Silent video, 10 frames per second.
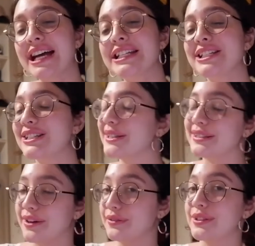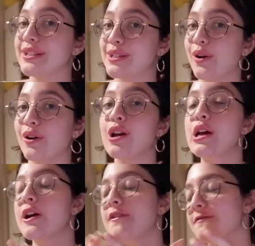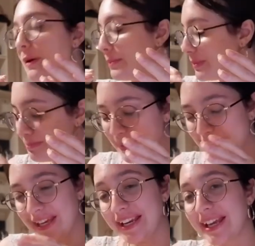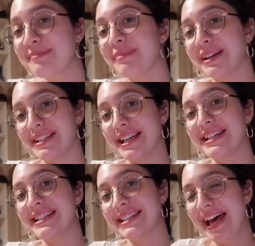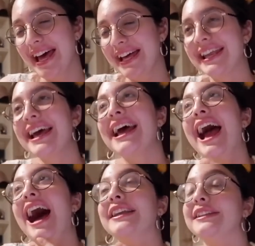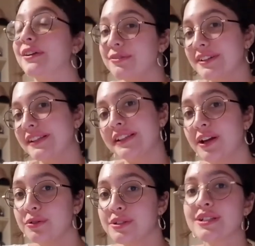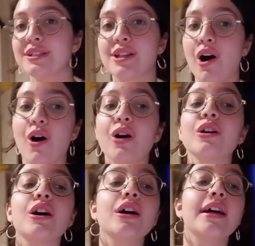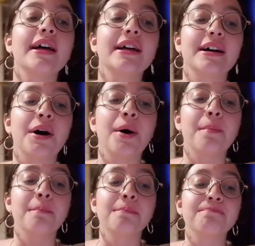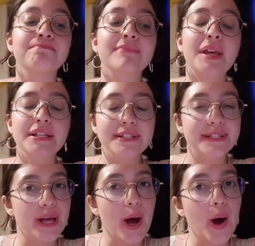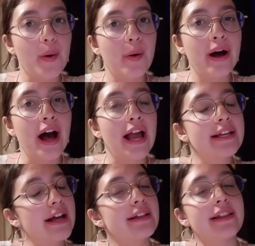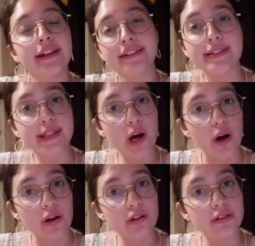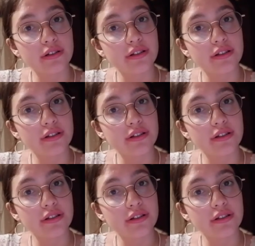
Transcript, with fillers: I shouldn't know the song from the beginning, but as I said, I don't really know the song. Um, so I, I like the song.